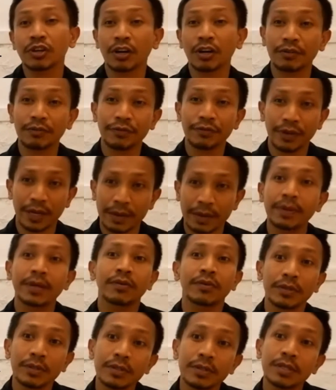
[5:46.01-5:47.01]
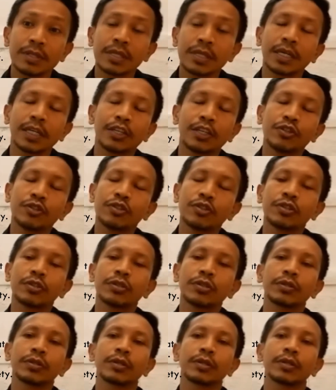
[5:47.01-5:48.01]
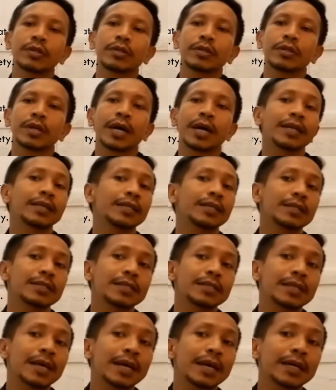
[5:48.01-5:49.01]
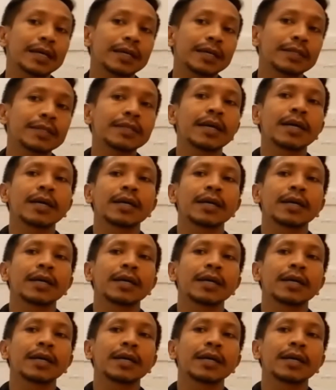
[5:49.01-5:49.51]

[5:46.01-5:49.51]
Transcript: of immigrants into the United States,